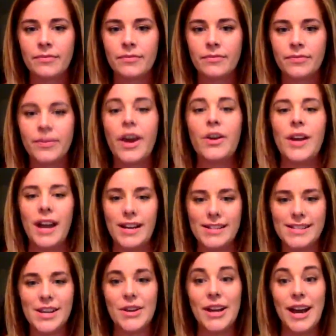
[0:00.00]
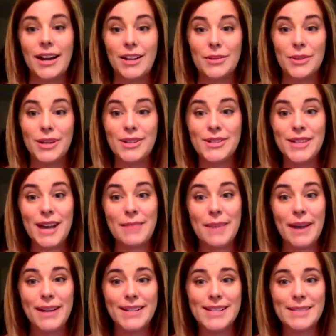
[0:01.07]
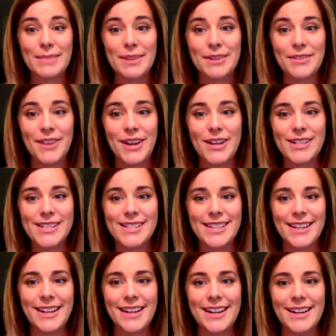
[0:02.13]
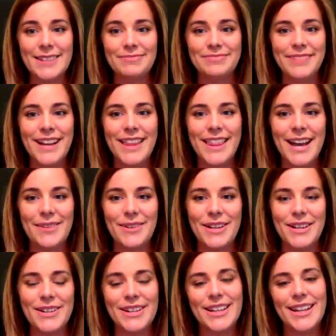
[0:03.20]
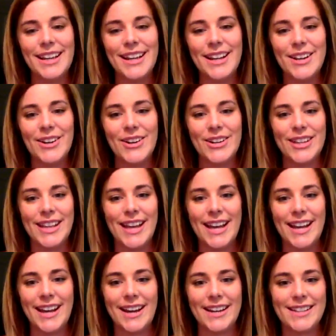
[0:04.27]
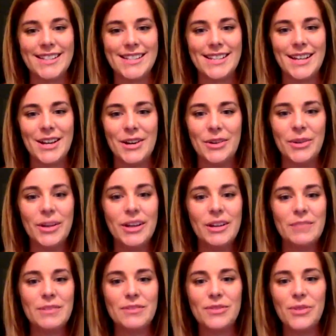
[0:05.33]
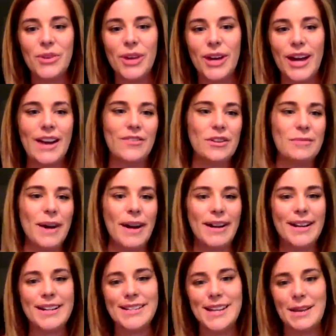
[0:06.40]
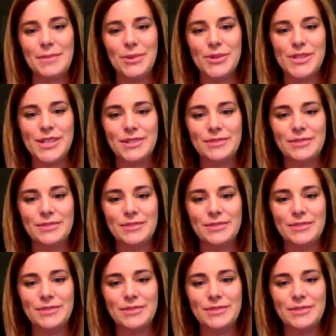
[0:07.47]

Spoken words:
Okay, so yeah, you want to do that by December 1st, and that way you can get in on that ICO before everybody is able to.